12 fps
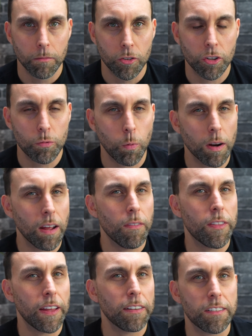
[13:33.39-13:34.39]
Just one other
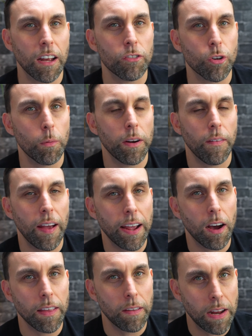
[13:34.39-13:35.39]
thing to touch on with
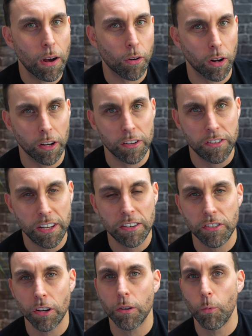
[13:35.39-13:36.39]
AI, they've now got an
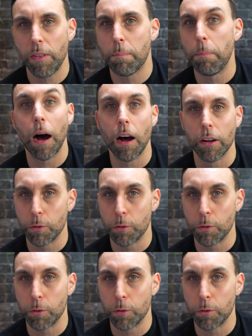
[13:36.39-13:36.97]
assistant with Bard,